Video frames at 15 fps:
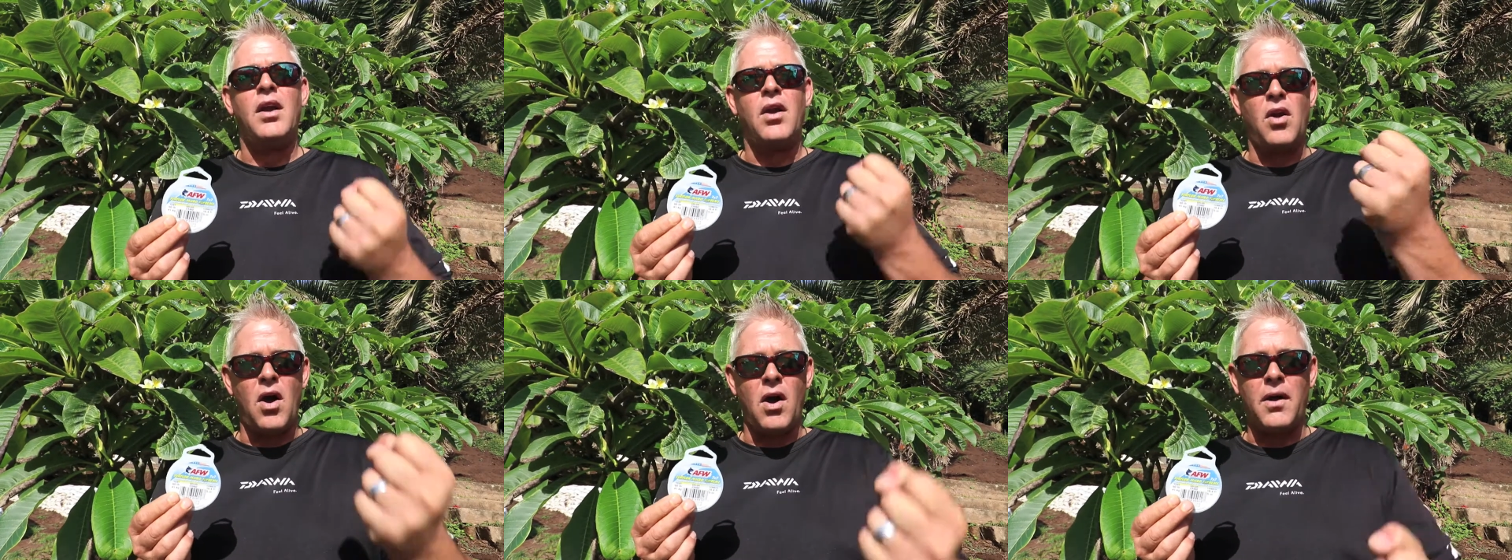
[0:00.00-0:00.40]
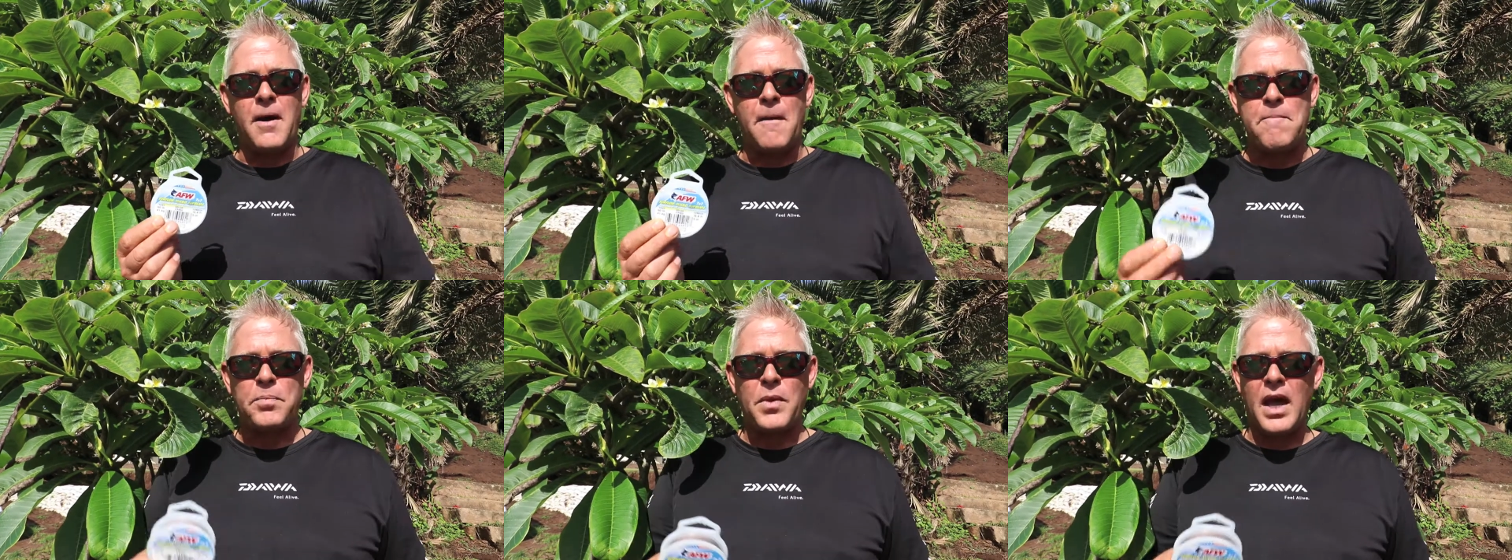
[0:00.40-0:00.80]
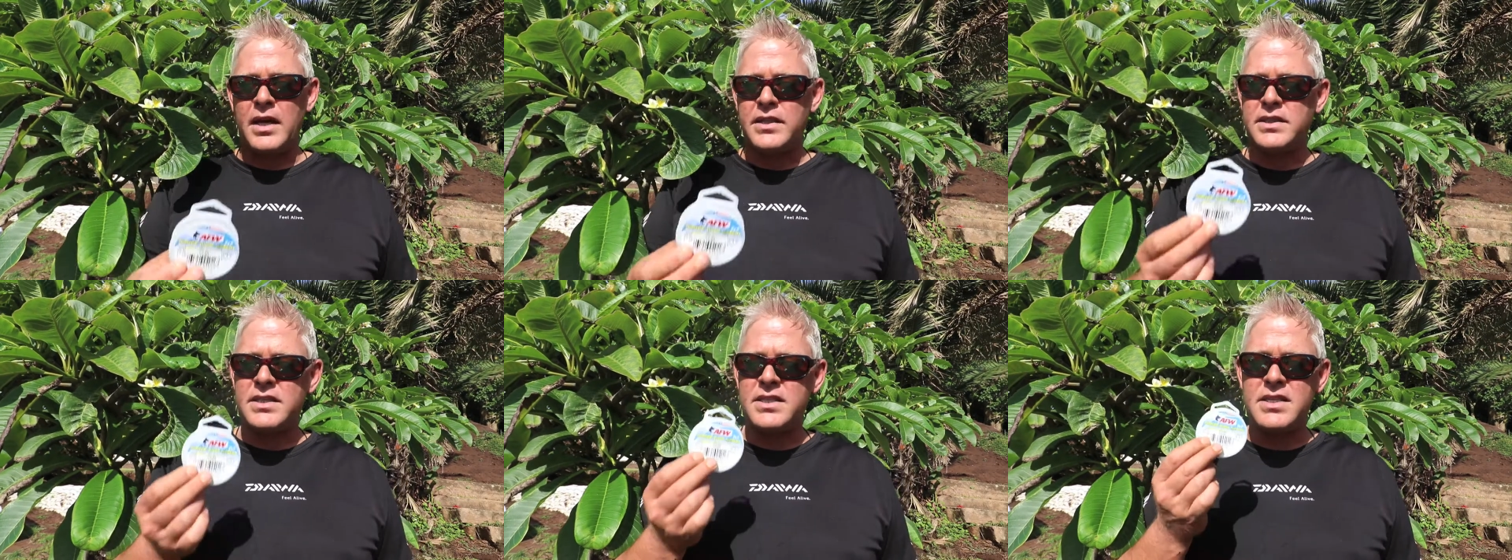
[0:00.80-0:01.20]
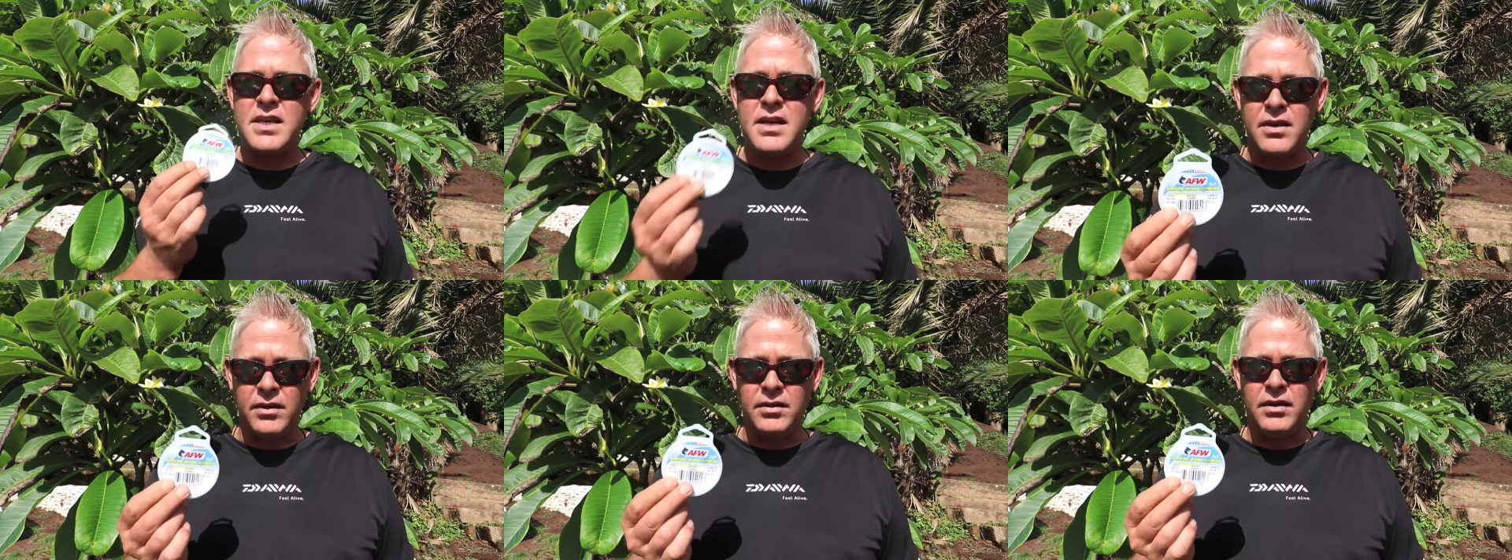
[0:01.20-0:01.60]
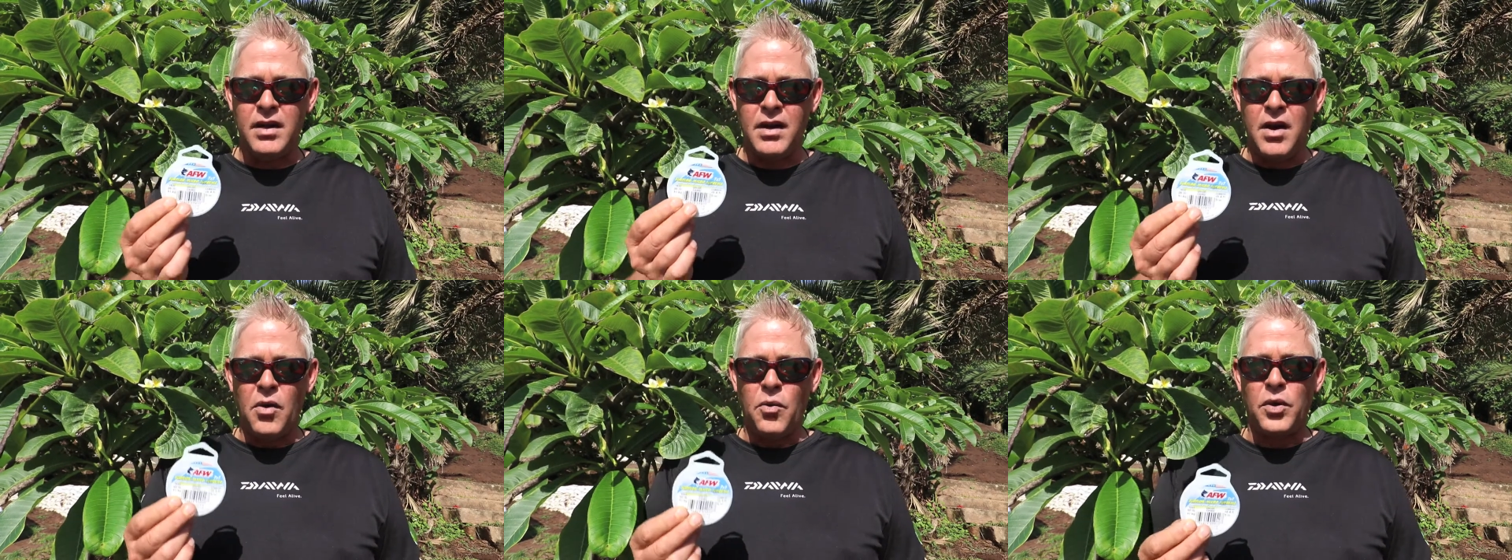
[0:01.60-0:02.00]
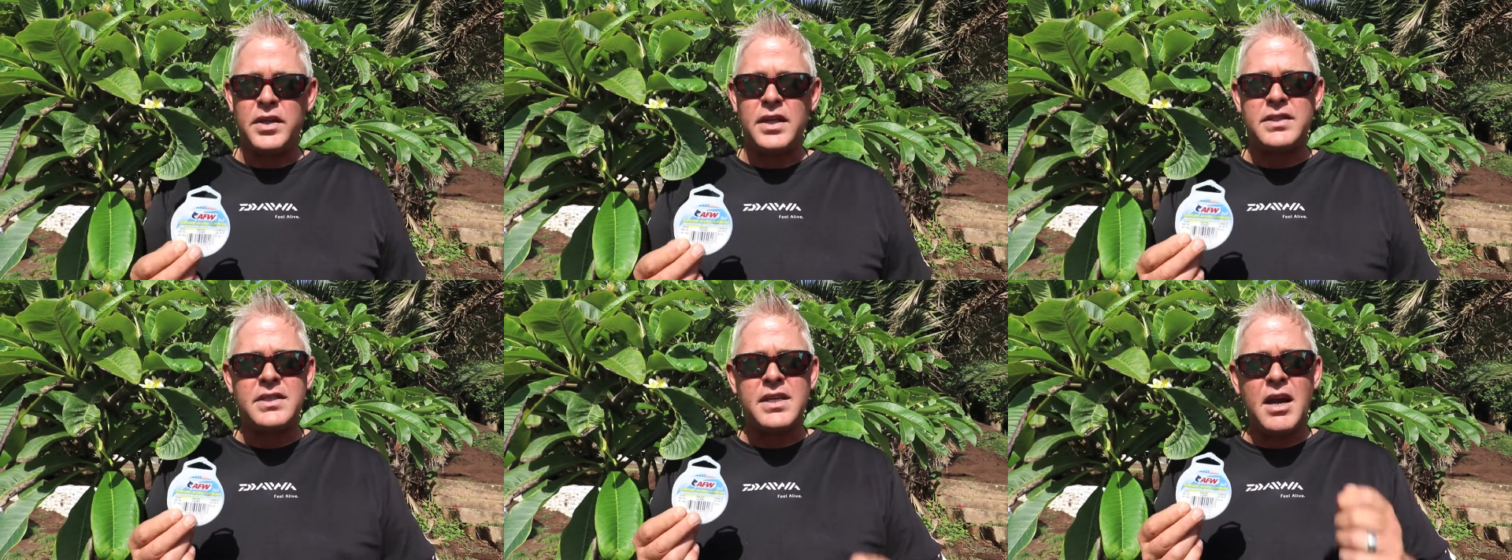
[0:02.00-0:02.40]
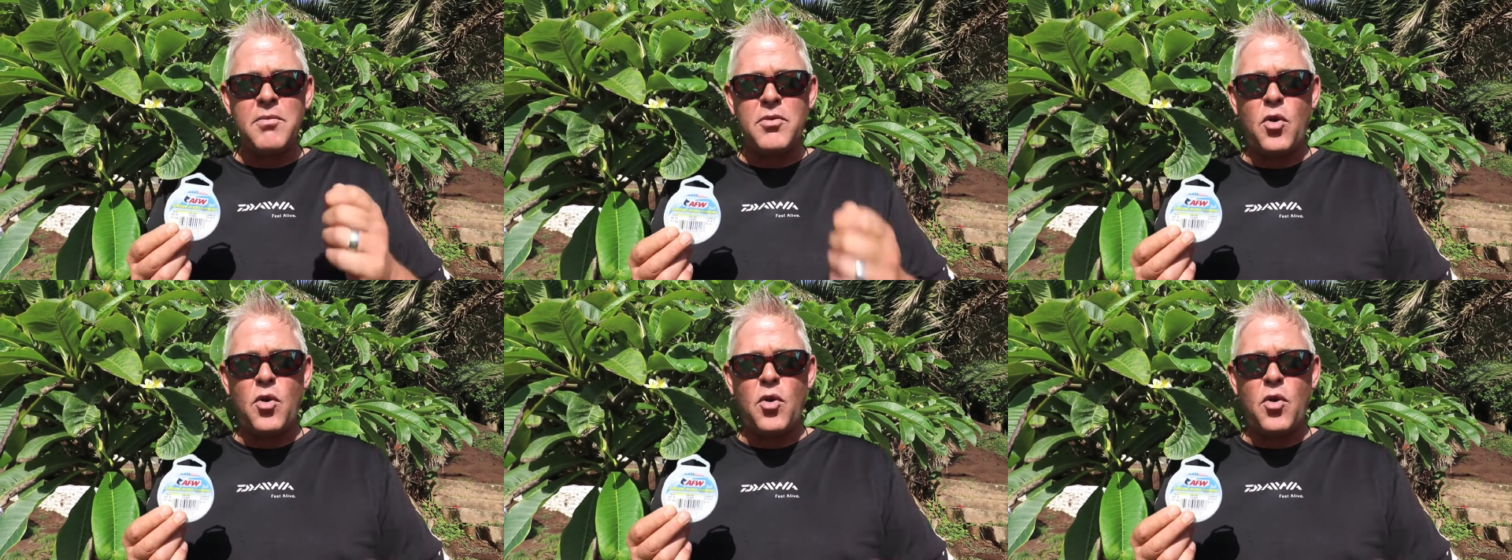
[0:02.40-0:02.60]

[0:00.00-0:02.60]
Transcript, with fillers: longer it's steel with the same